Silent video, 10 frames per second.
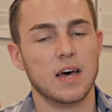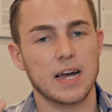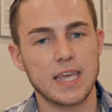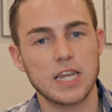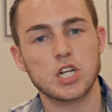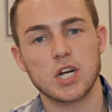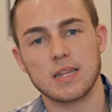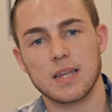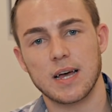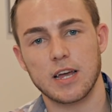a ketogenic
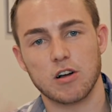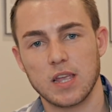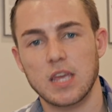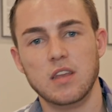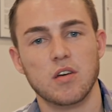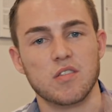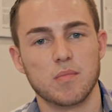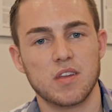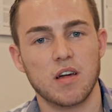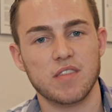diet or ketones
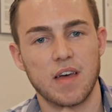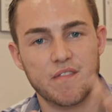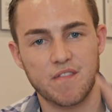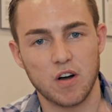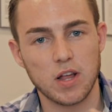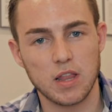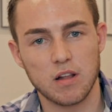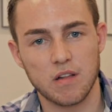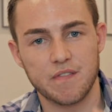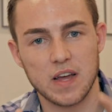themselves have very
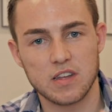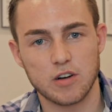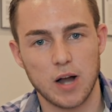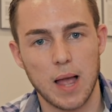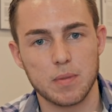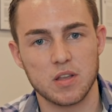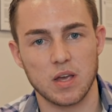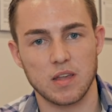little effect on your appetite.